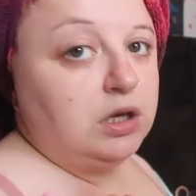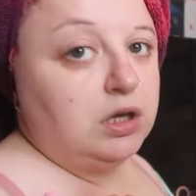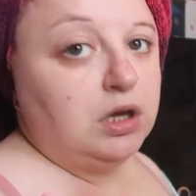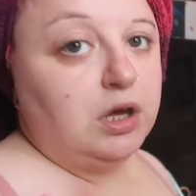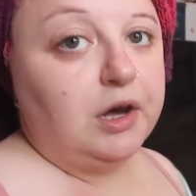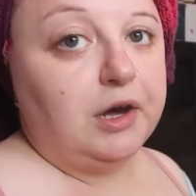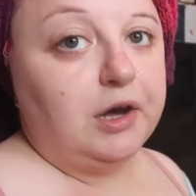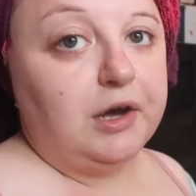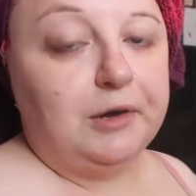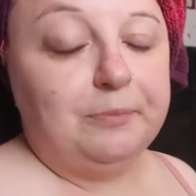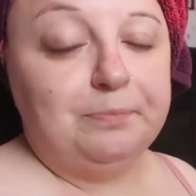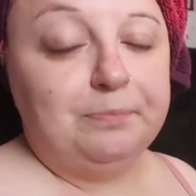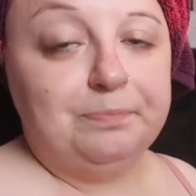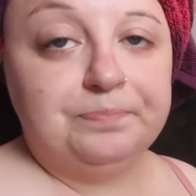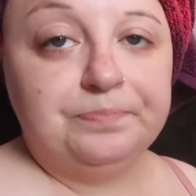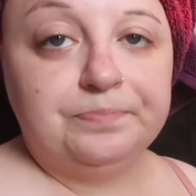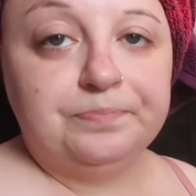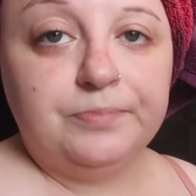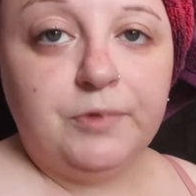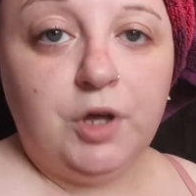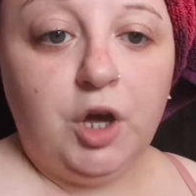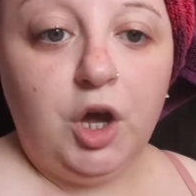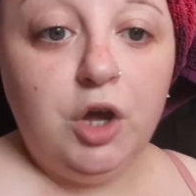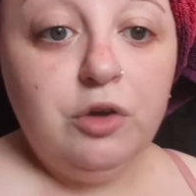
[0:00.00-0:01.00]
Um,
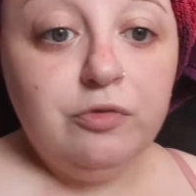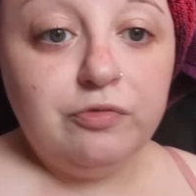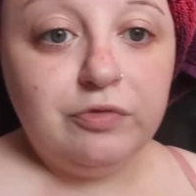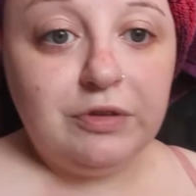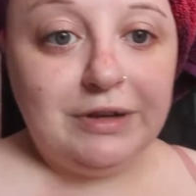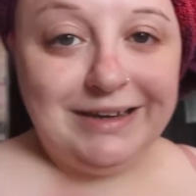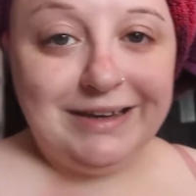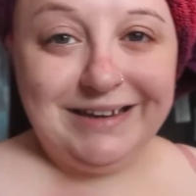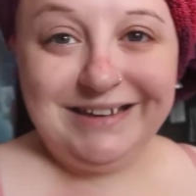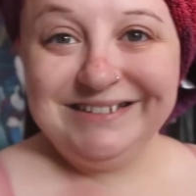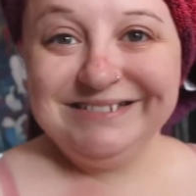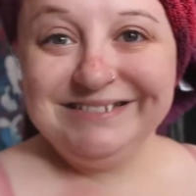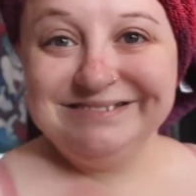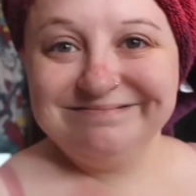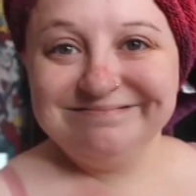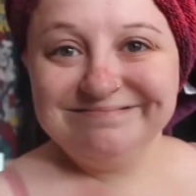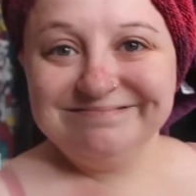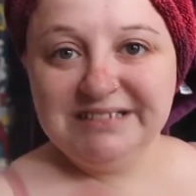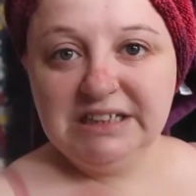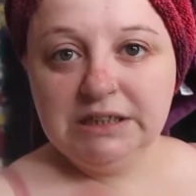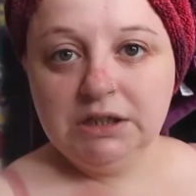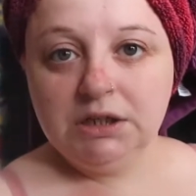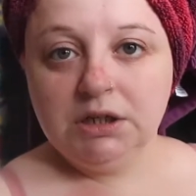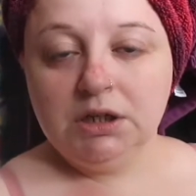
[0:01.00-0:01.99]
hopefully
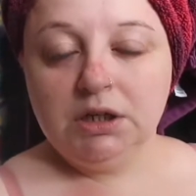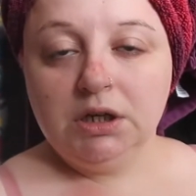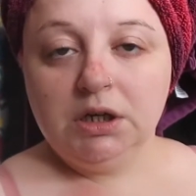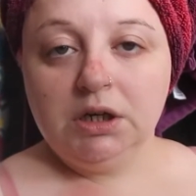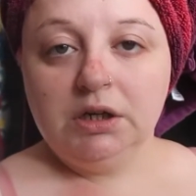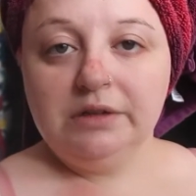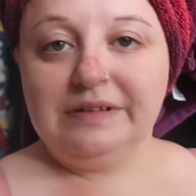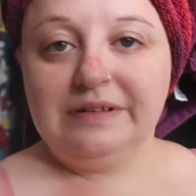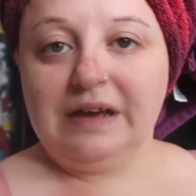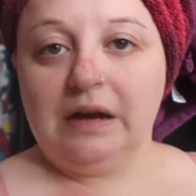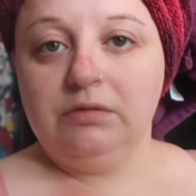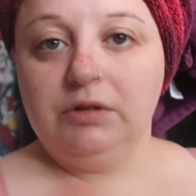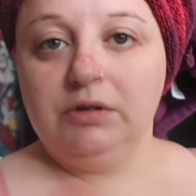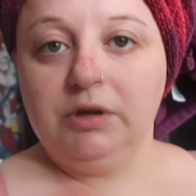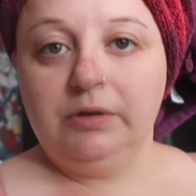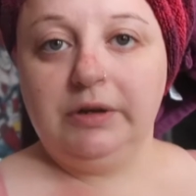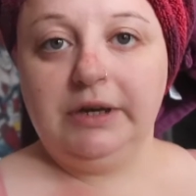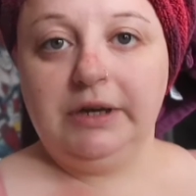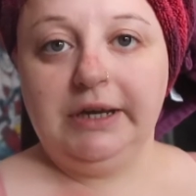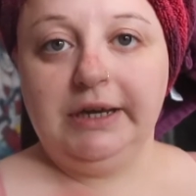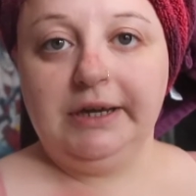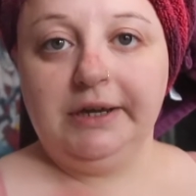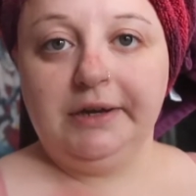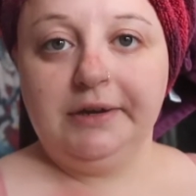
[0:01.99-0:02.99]

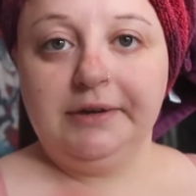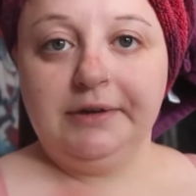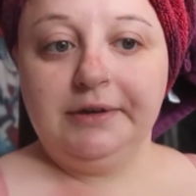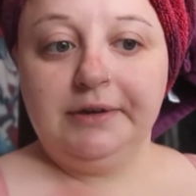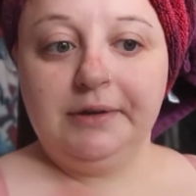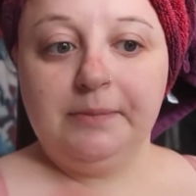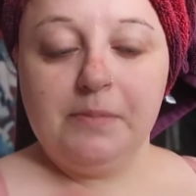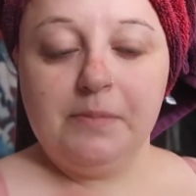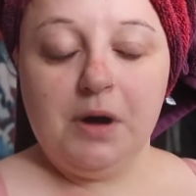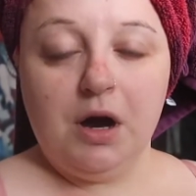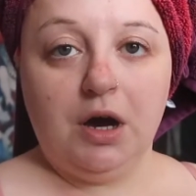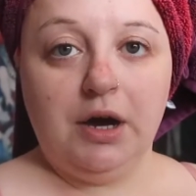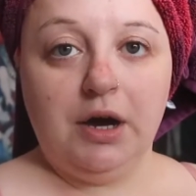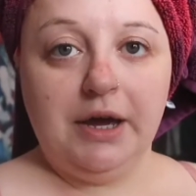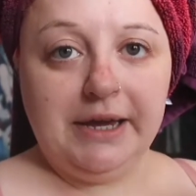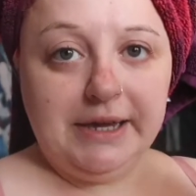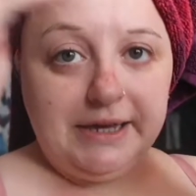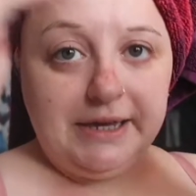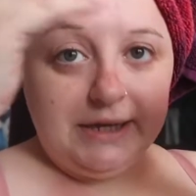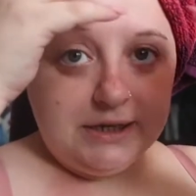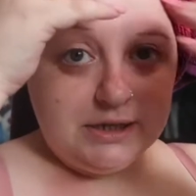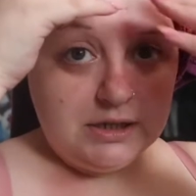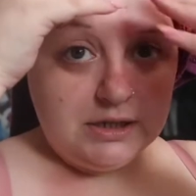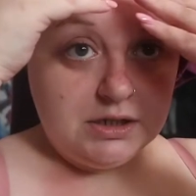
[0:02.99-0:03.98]
downloading
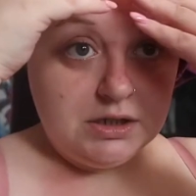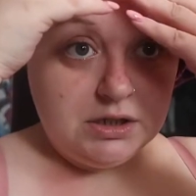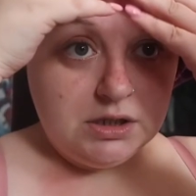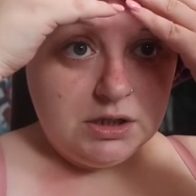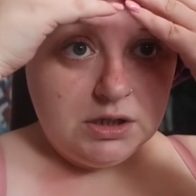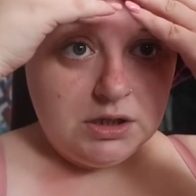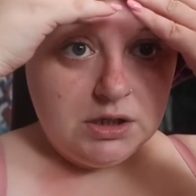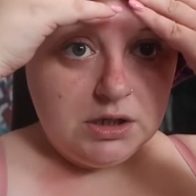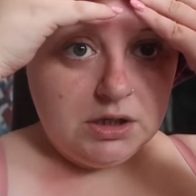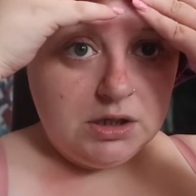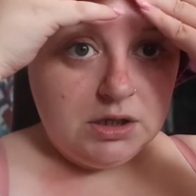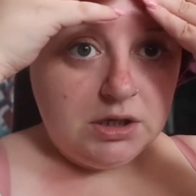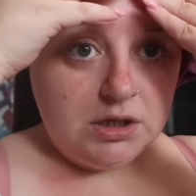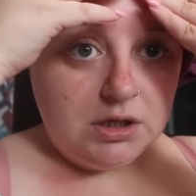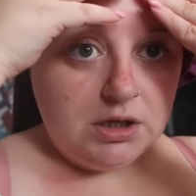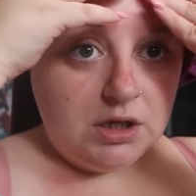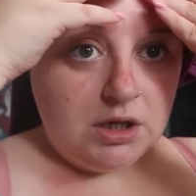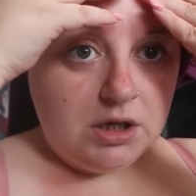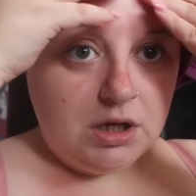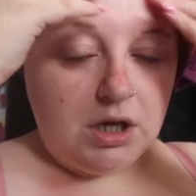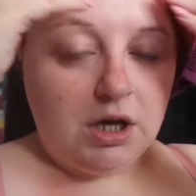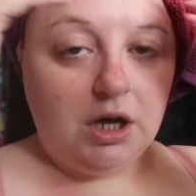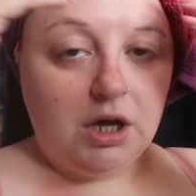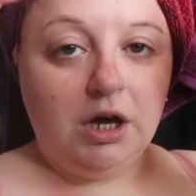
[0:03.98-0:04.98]
my
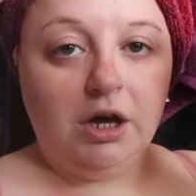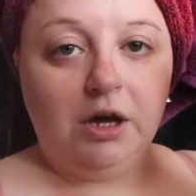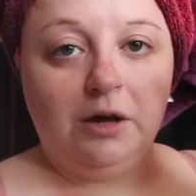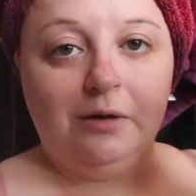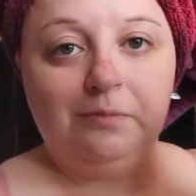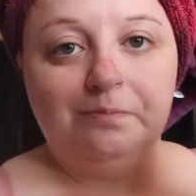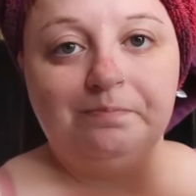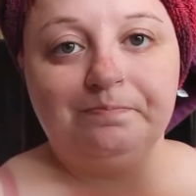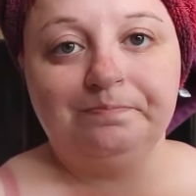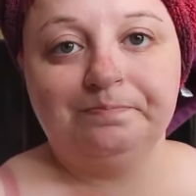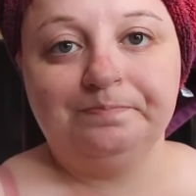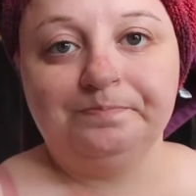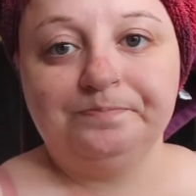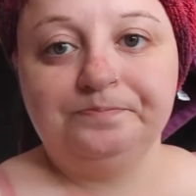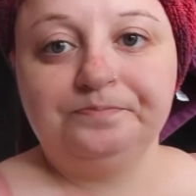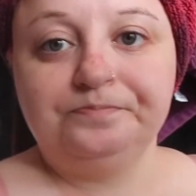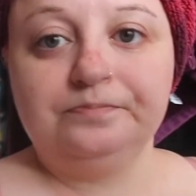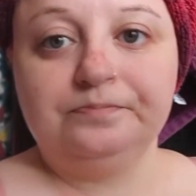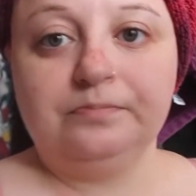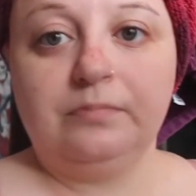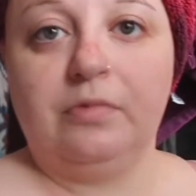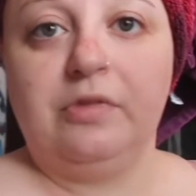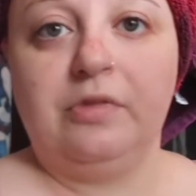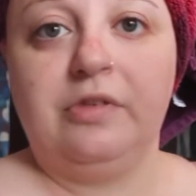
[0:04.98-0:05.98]
um,
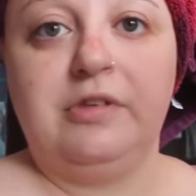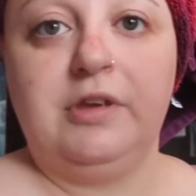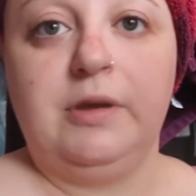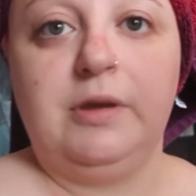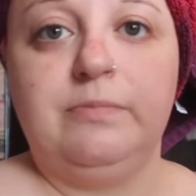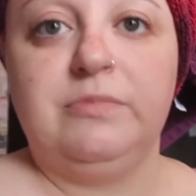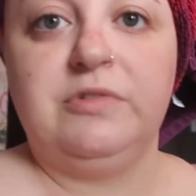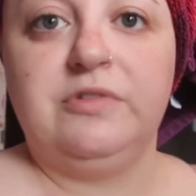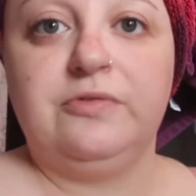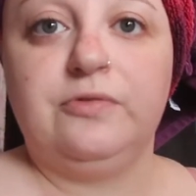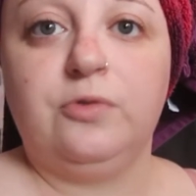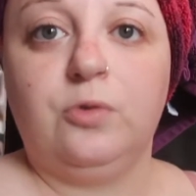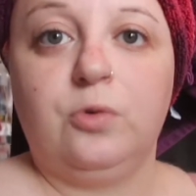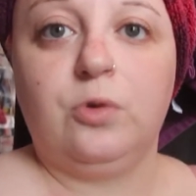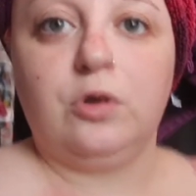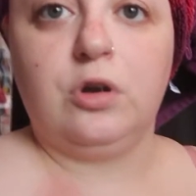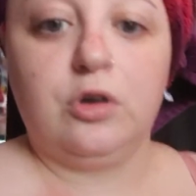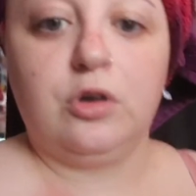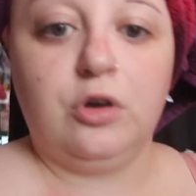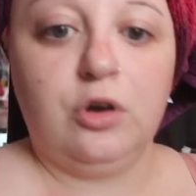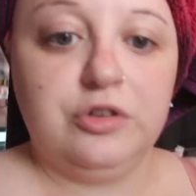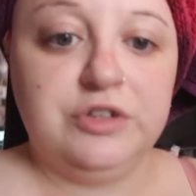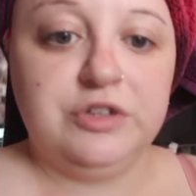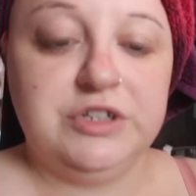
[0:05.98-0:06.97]
Sims 4
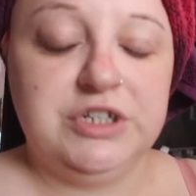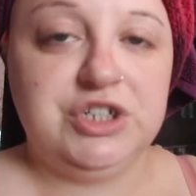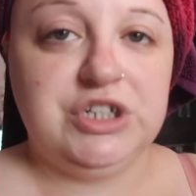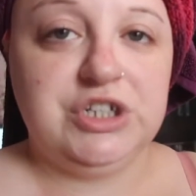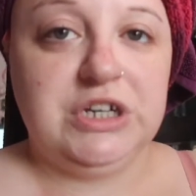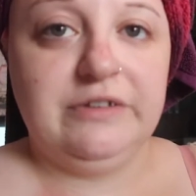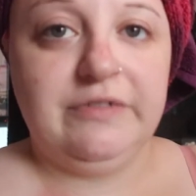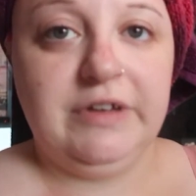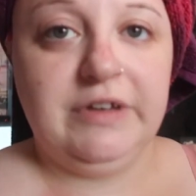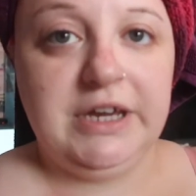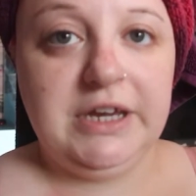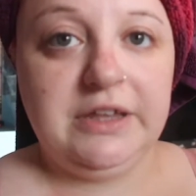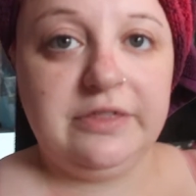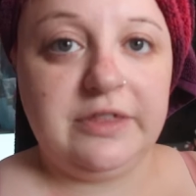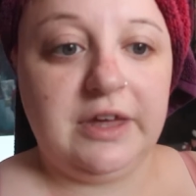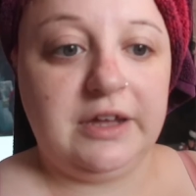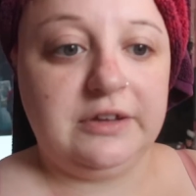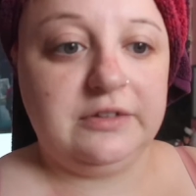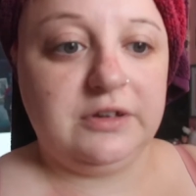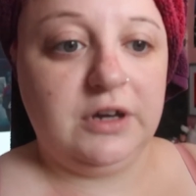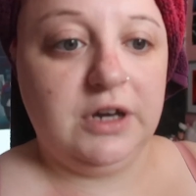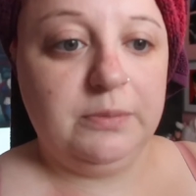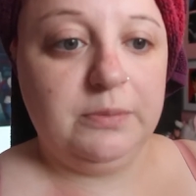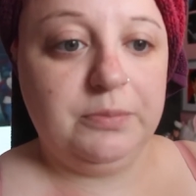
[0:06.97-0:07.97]
Cottage Living
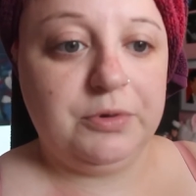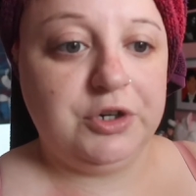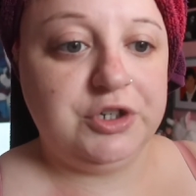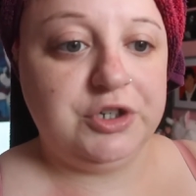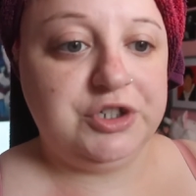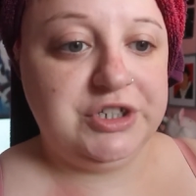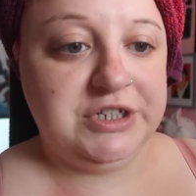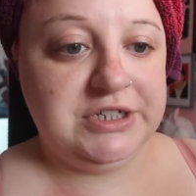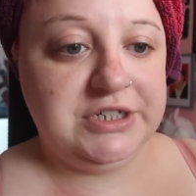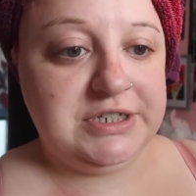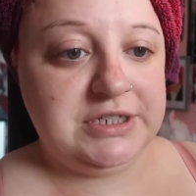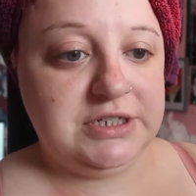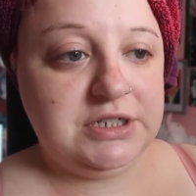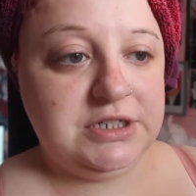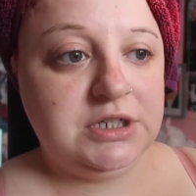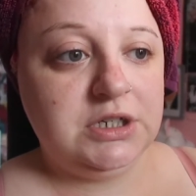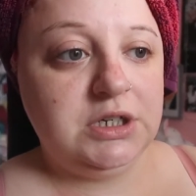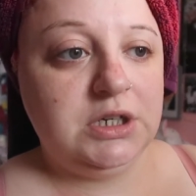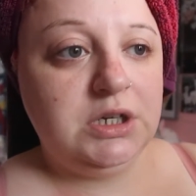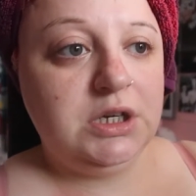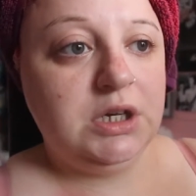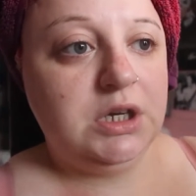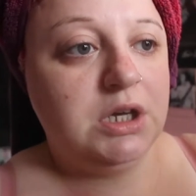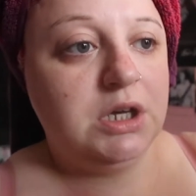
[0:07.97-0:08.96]
that I purchased
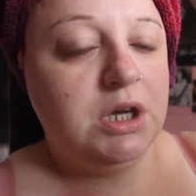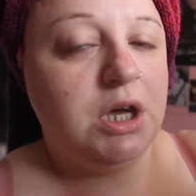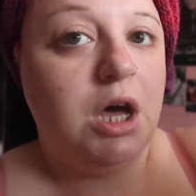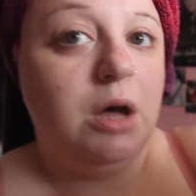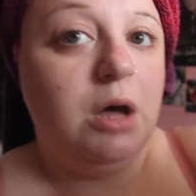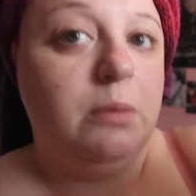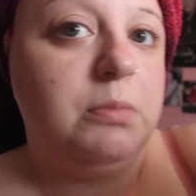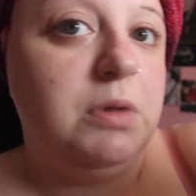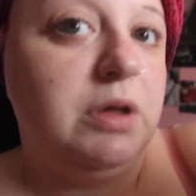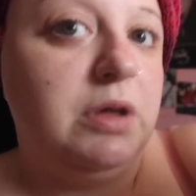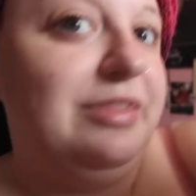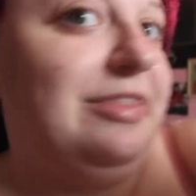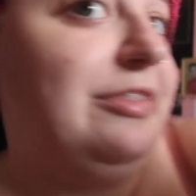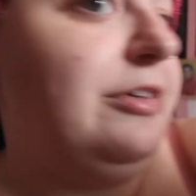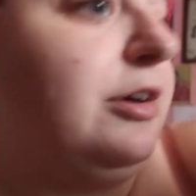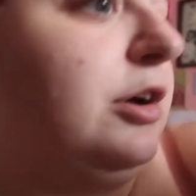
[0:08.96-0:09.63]
a month